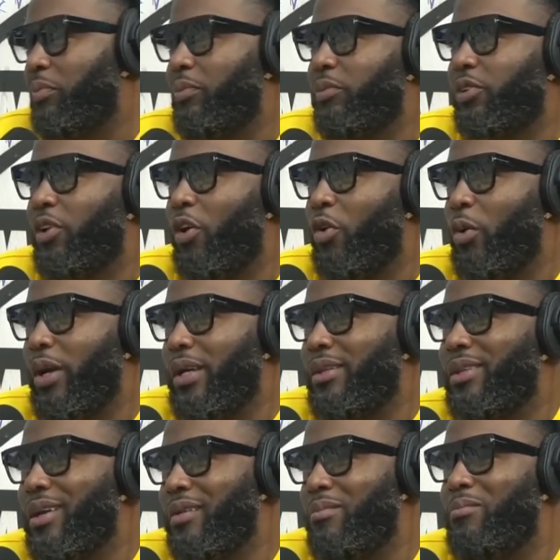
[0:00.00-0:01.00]
So
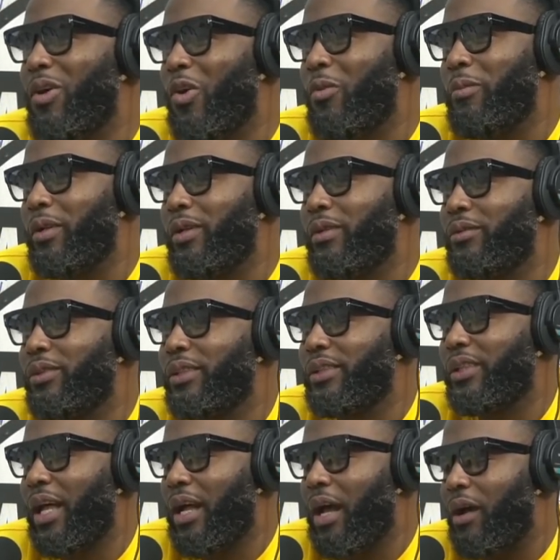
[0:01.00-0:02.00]
at that moment, it was
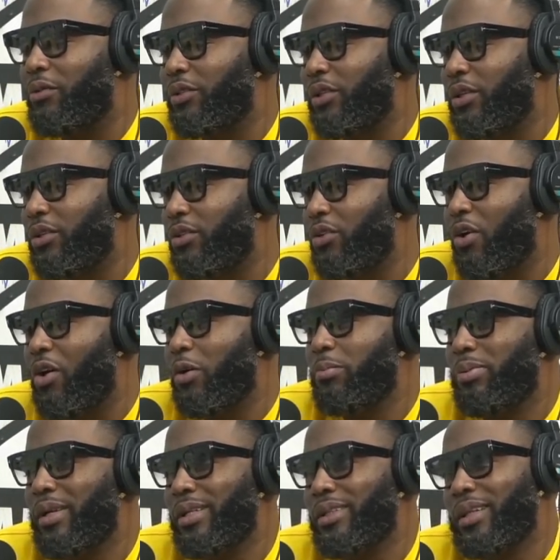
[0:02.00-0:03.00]
just like I was in a
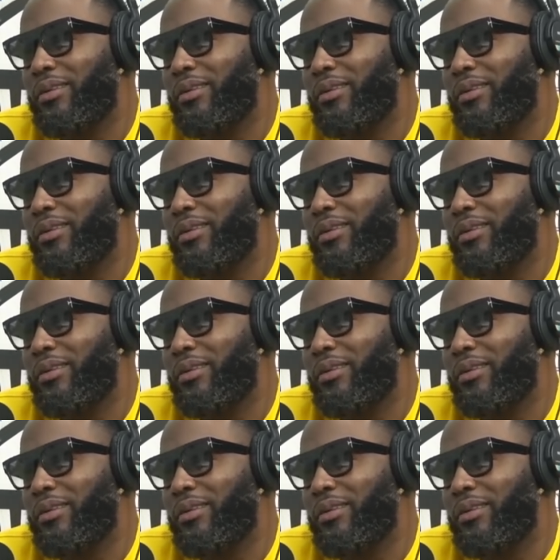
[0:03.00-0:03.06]
dark place.